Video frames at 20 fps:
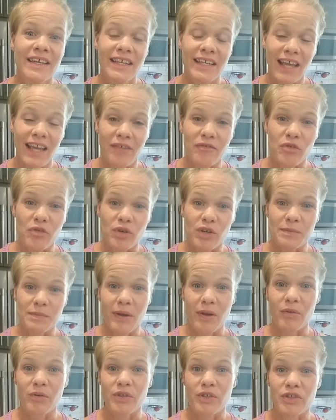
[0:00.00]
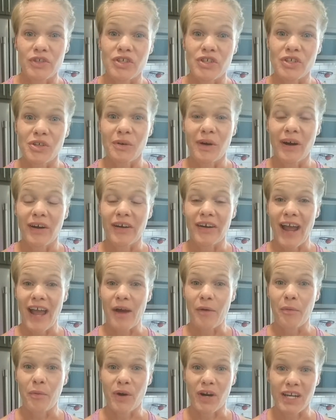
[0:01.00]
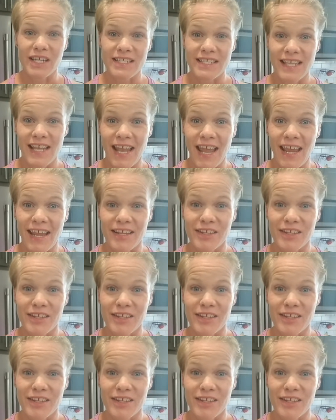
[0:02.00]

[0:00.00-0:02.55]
yeah, of course, my older 2 are at work today.